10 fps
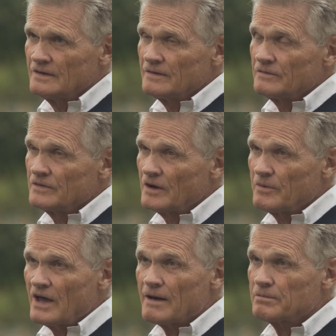They'll be
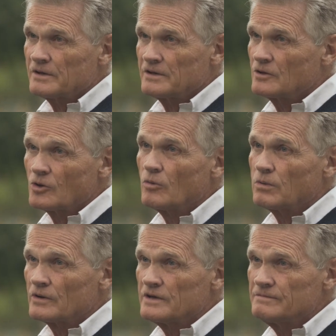happening
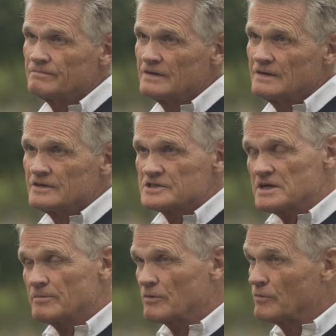globally.
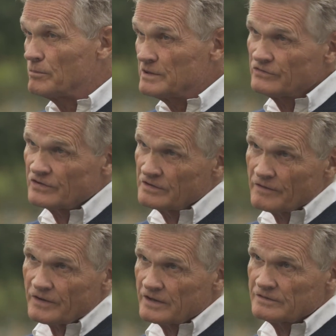Some of them will be
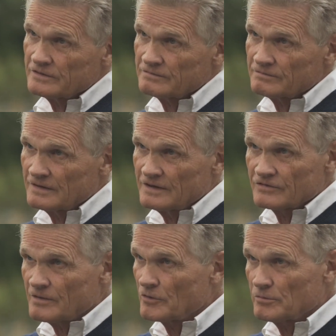significant and
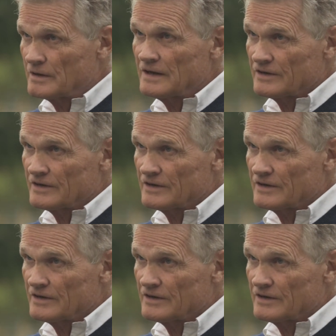some of them will be less